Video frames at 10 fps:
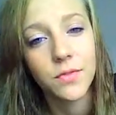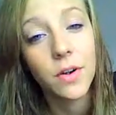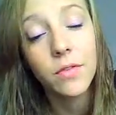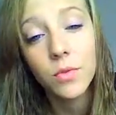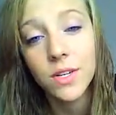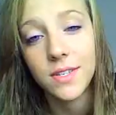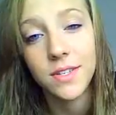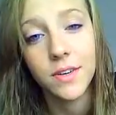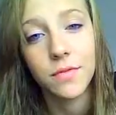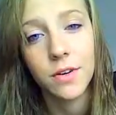For everyone, it's
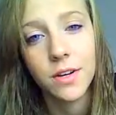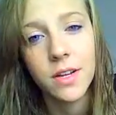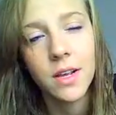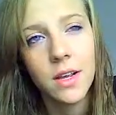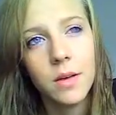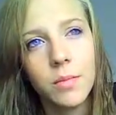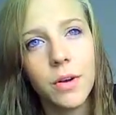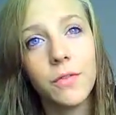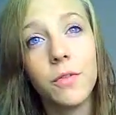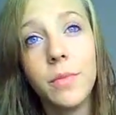different,
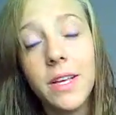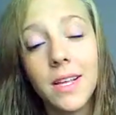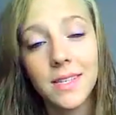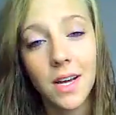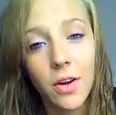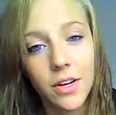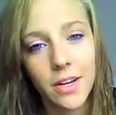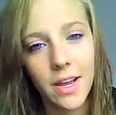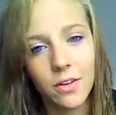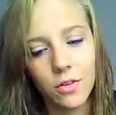but for me, that's how I could
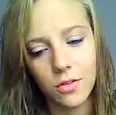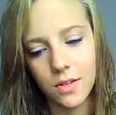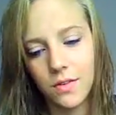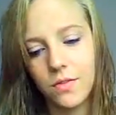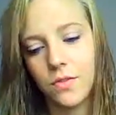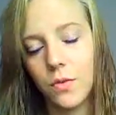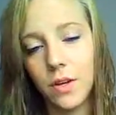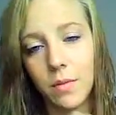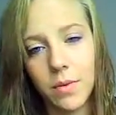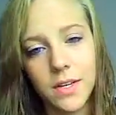handle it, is doing
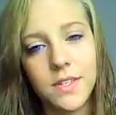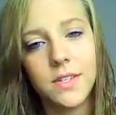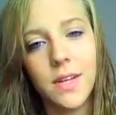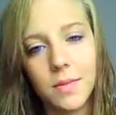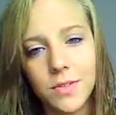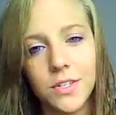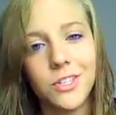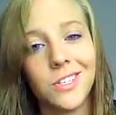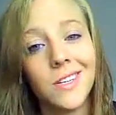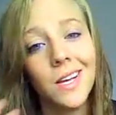it by steps and
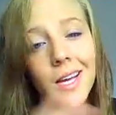just